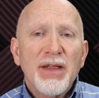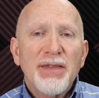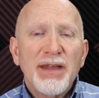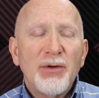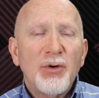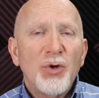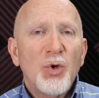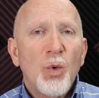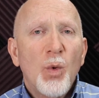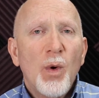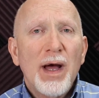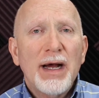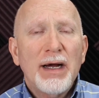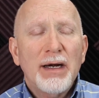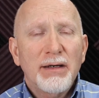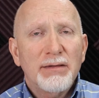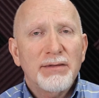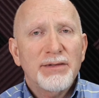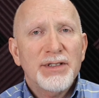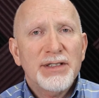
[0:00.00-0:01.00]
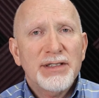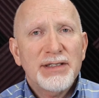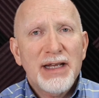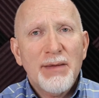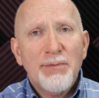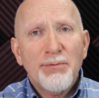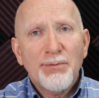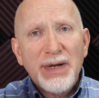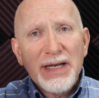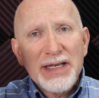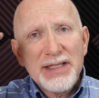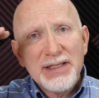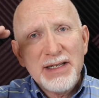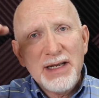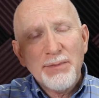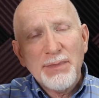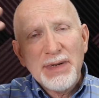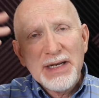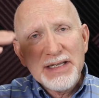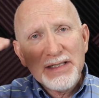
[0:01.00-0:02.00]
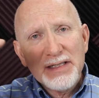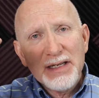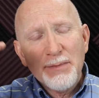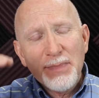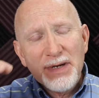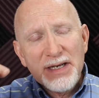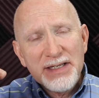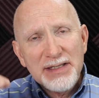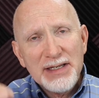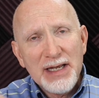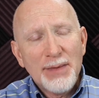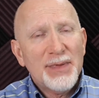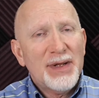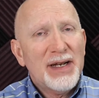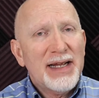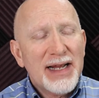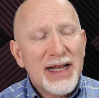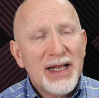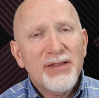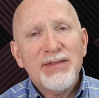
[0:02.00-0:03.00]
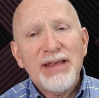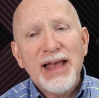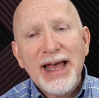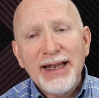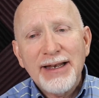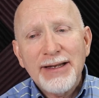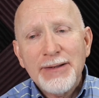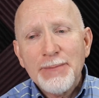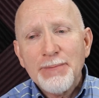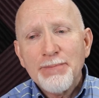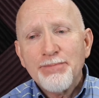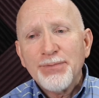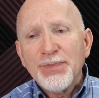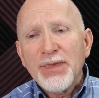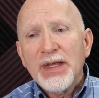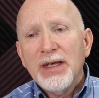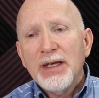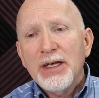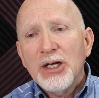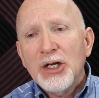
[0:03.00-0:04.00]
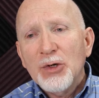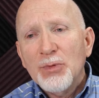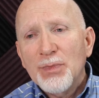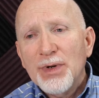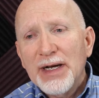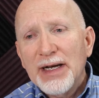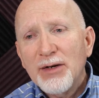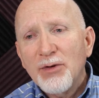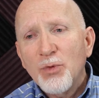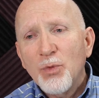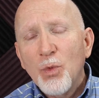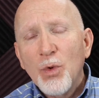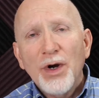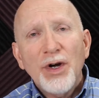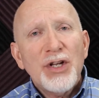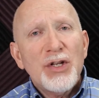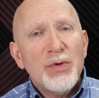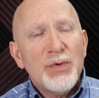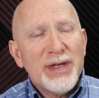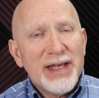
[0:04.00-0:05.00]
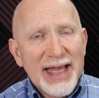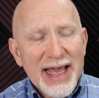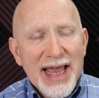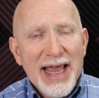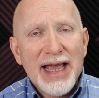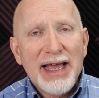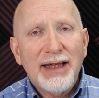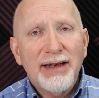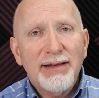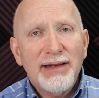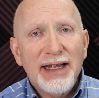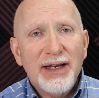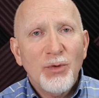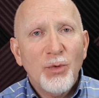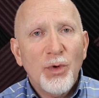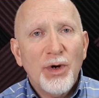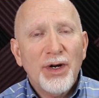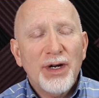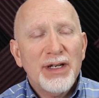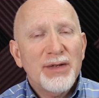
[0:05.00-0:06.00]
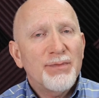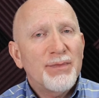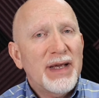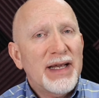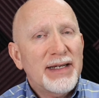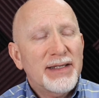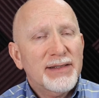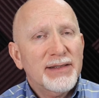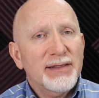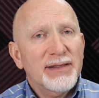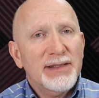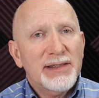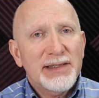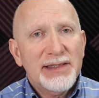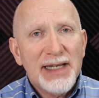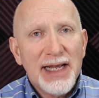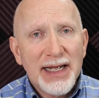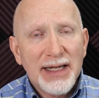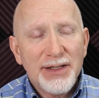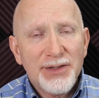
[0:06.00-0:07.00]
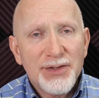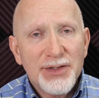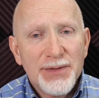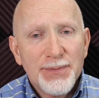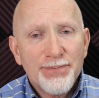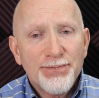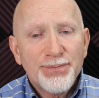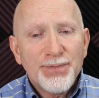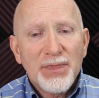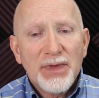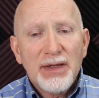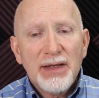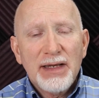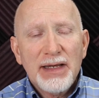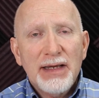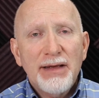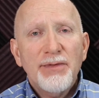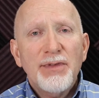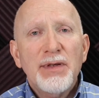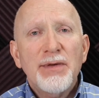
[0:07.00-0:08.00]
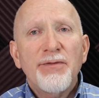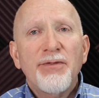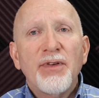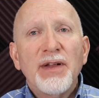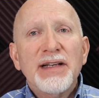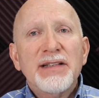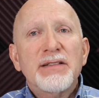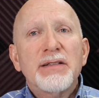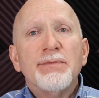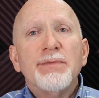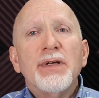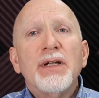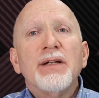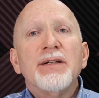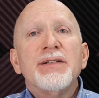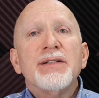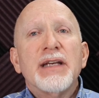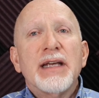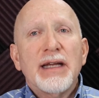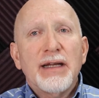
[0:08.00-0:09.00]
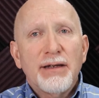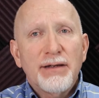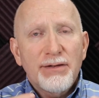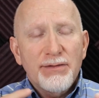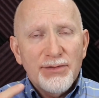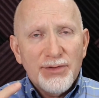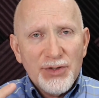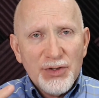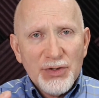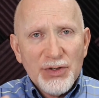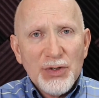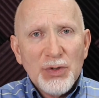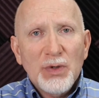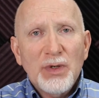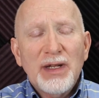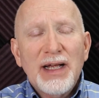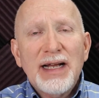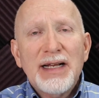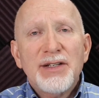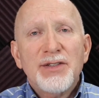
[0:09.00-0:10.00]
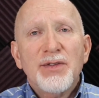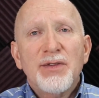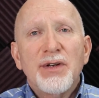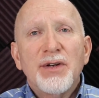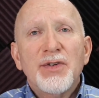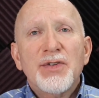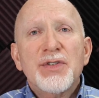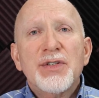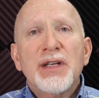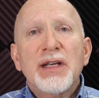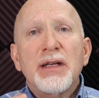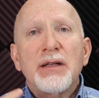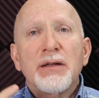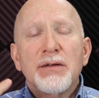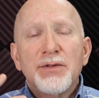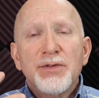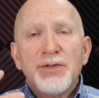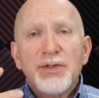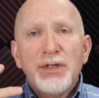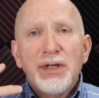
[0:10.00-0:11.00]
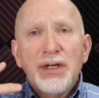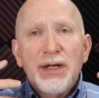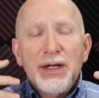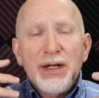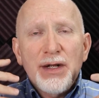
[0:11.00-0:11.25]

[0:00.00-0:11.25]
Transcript: that require step by step, and I get that. But where you can and where it makes sense, give them flexibility to utilize their skills,